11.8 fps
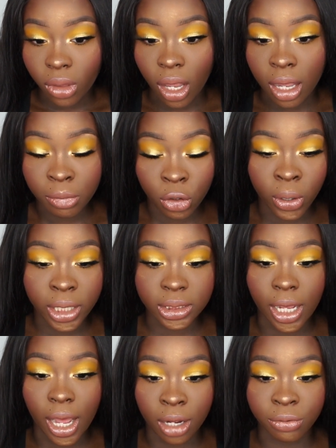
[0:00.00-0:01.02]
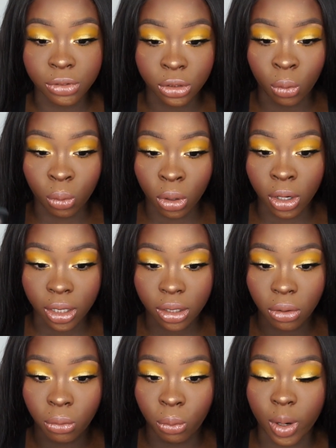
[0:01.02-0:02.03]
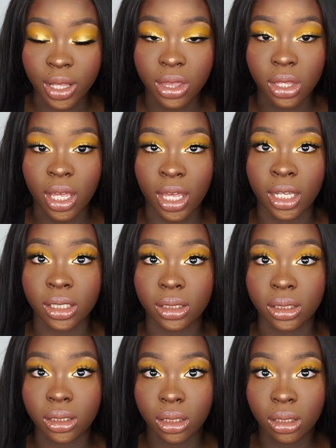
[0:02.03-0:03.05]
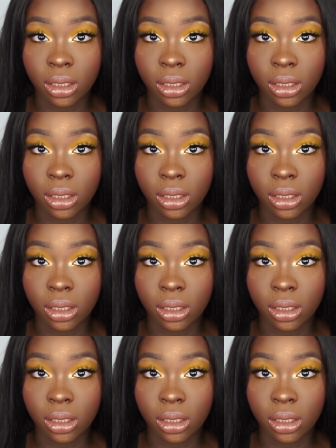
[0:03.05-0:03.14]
I'm going to have to work with it